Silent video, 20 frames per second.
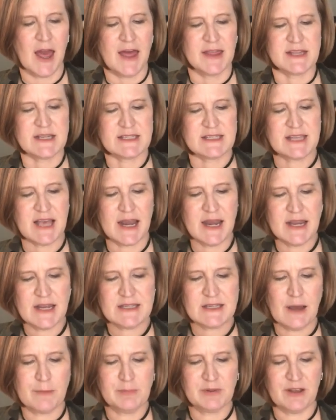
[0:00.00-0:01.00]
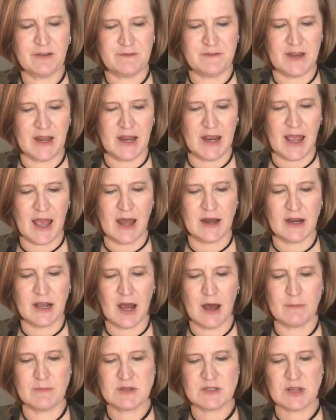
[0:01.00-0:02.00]
The scent is uplifting and
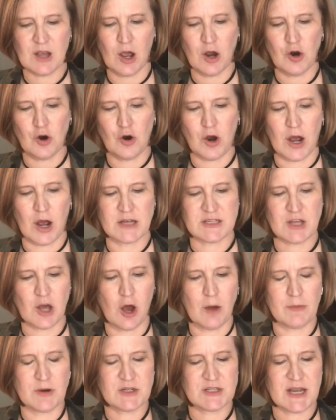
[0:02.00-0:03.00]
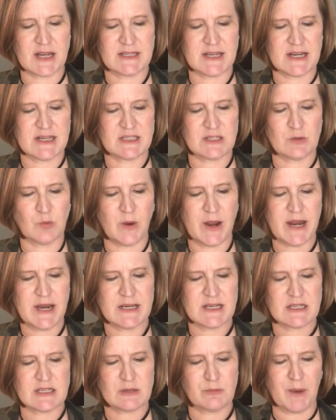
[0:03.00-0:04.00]
comes across almost as a
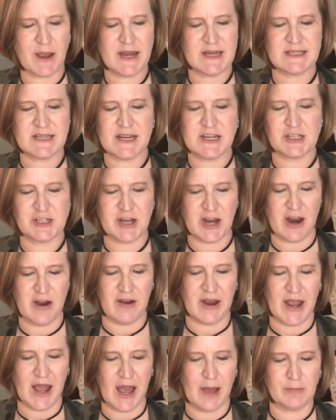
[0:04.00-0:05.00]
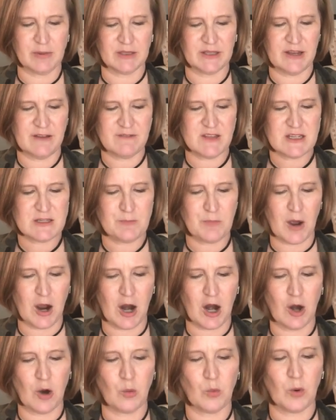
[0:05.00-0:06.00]
sweet, spicy cherry. I believe this
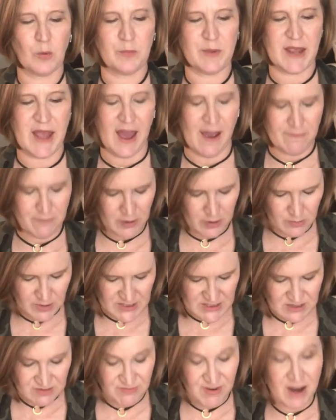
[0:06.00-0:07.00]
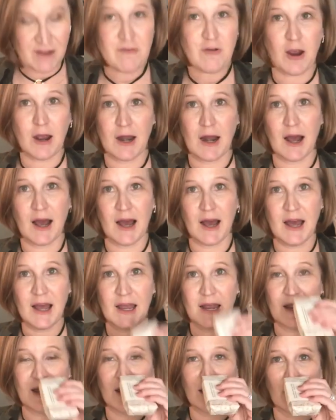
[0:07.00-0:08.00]
bar will be everyone's favorite.
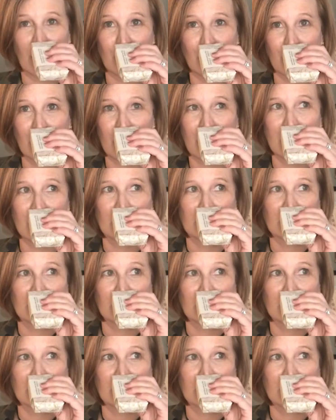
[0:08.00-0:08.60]
I agree.